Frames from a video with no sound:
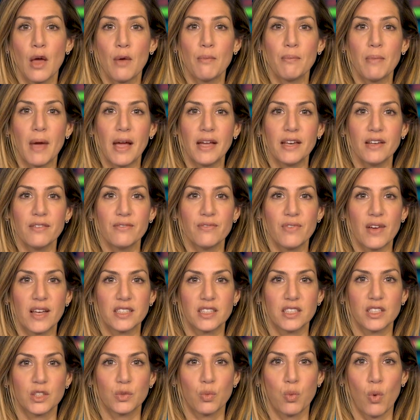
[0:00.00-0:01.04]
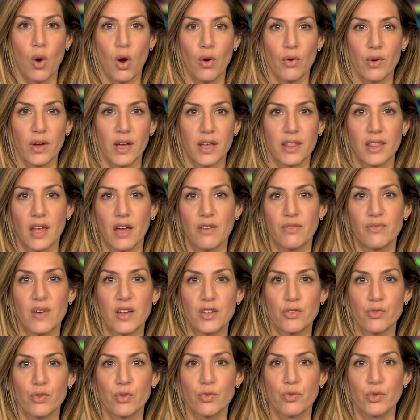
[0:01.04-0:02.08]
made investors worry that
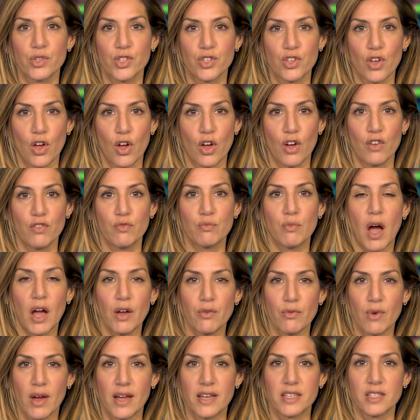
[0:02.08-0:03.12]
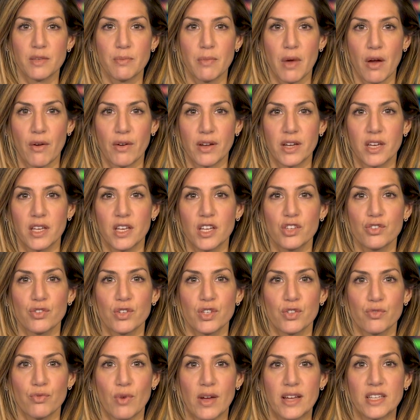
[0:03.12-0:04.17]
Federal Reserve might raise American
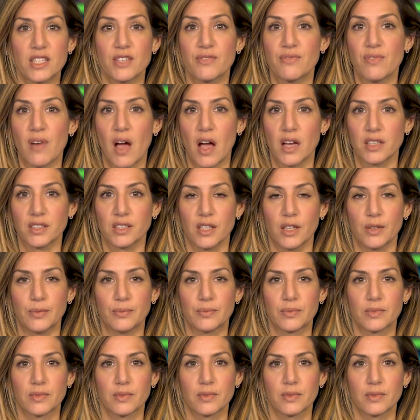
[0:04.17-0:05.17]
interest rates faster.